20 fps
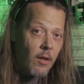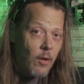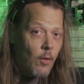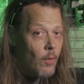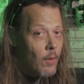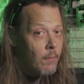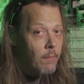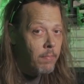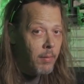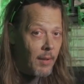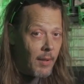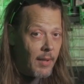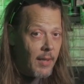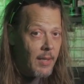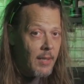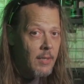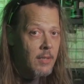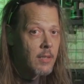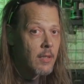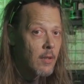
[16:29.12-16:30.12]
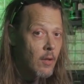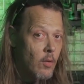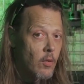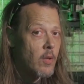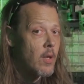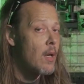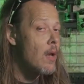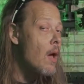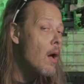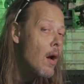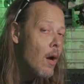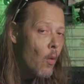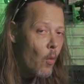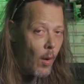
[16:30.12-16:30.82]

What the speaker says: you and please goes a long